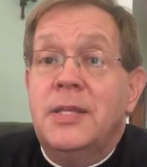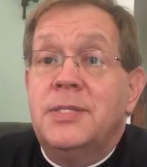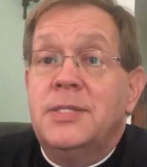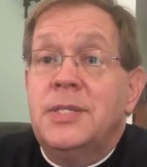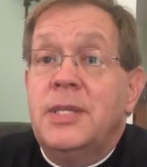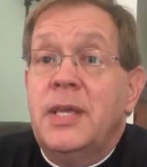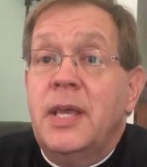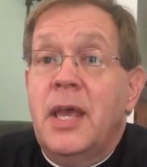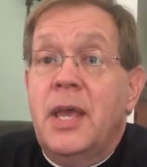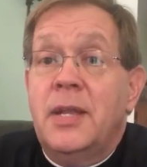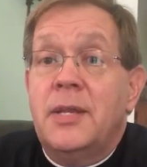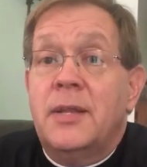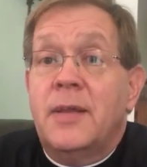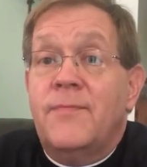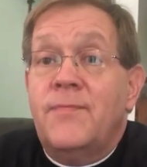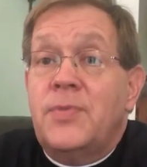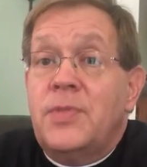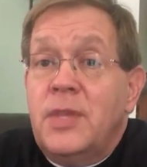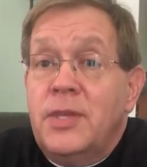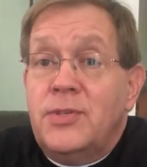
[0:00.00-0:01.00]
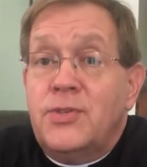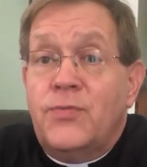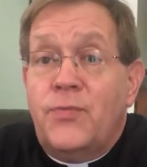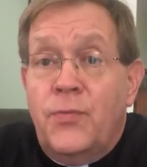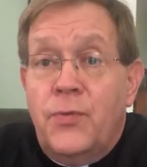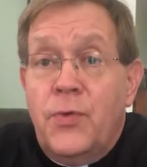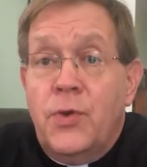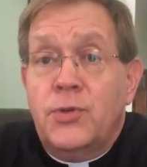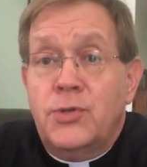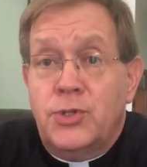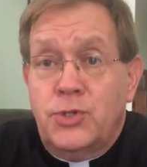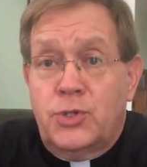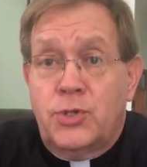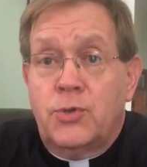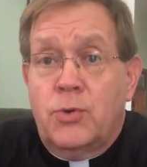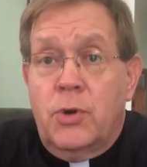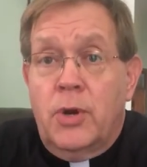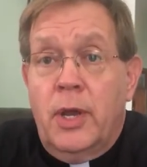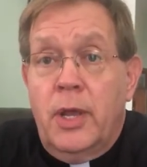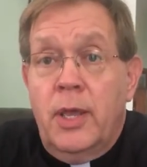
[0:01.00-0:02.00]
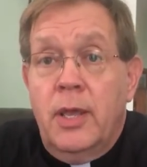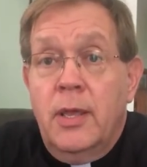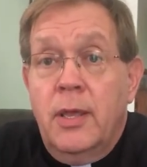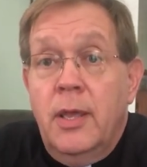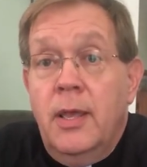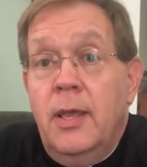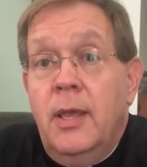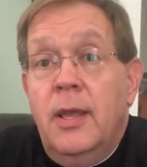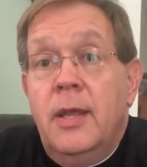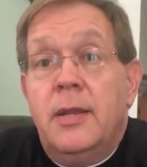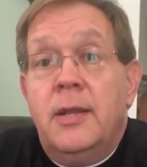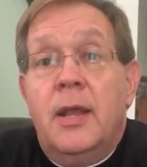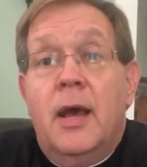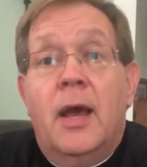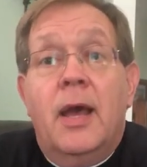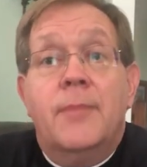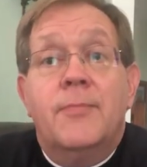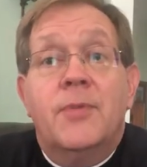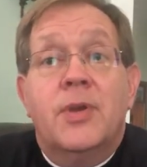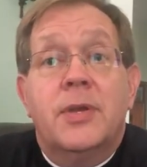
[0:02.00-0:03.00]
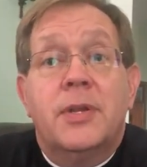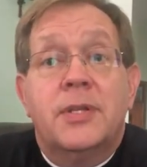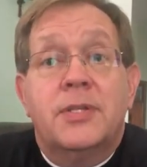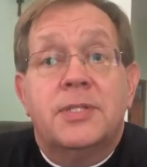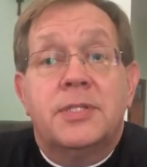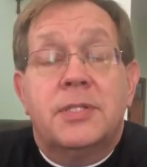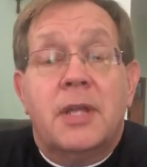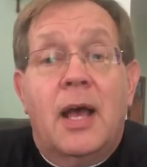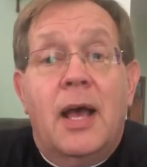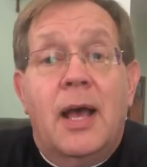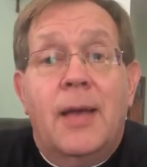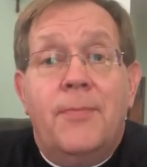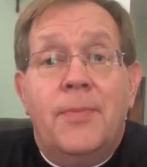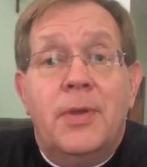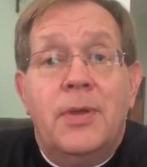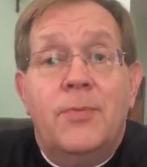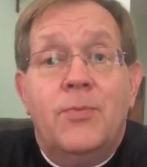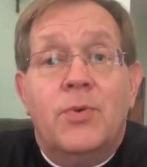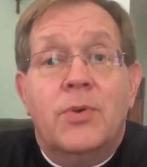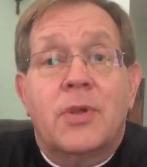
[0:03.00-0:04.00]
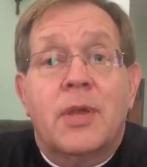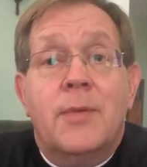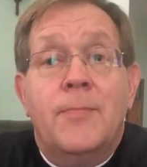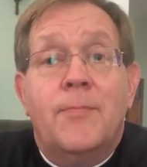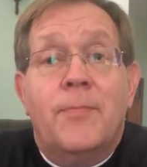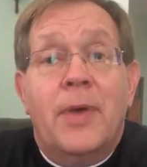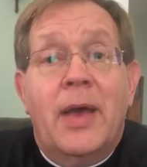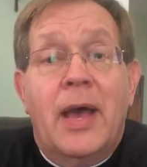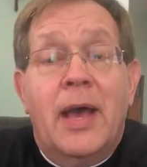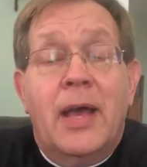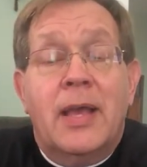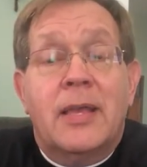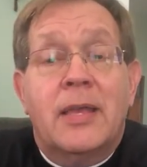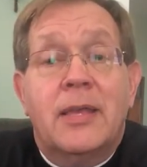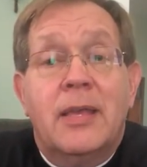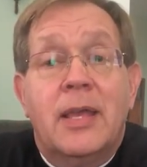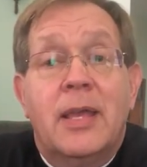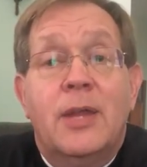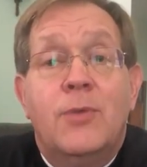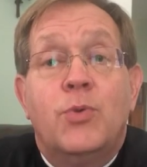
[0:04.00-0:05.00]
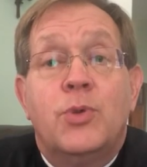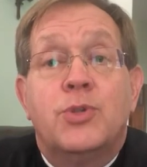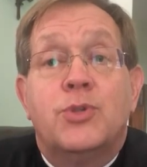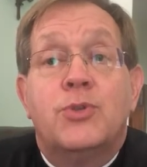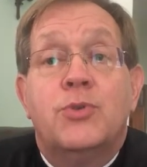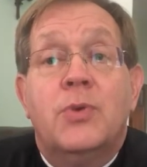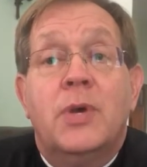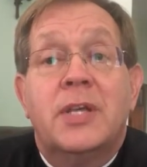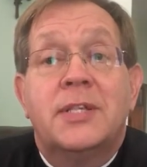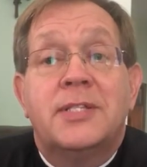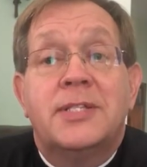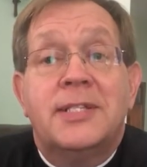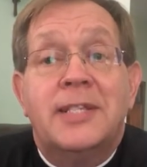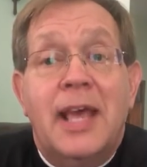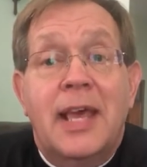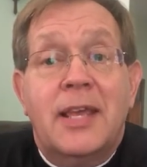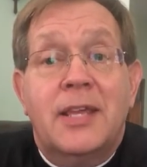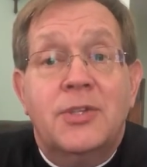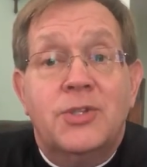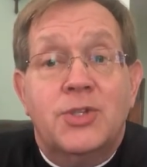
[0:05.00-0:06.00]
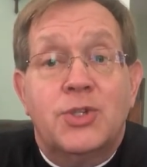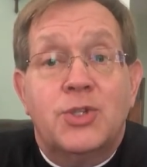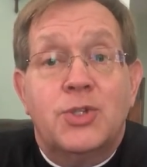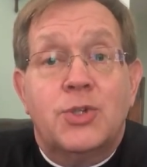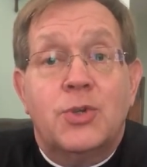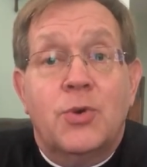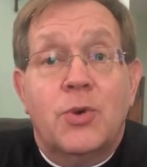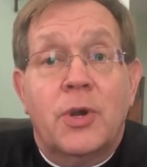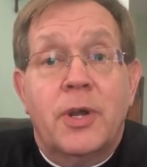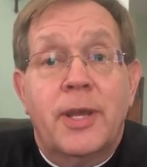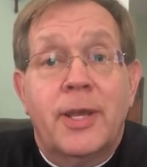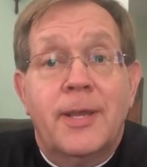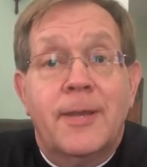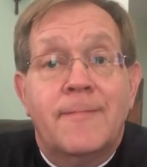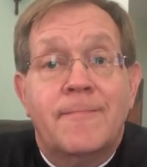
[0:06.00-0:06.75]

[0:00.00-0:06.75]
is the end of this first story. Now I'm going to stop and we'll come back and we'll do a second story.